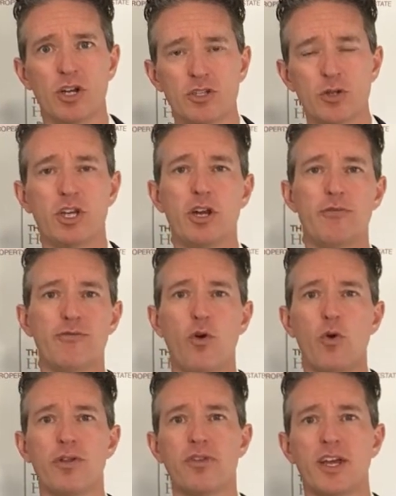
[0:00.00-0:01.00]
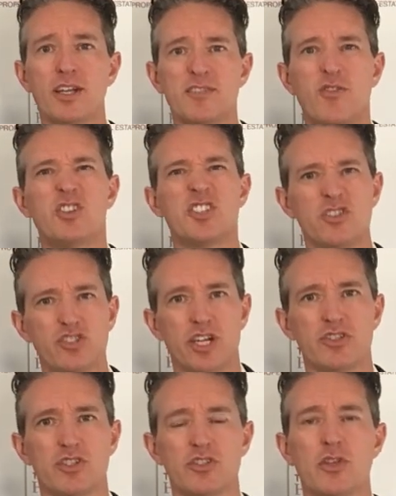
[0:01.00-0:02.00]
So here are 4 things for
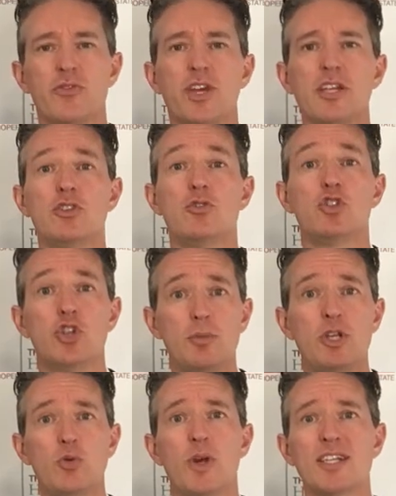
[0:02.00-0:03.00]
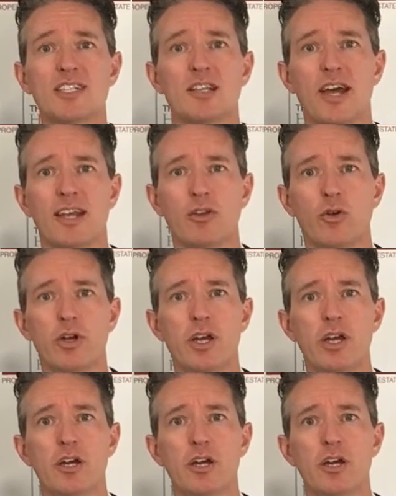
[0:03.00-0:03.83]
suggestions on things you should be doing as a landlord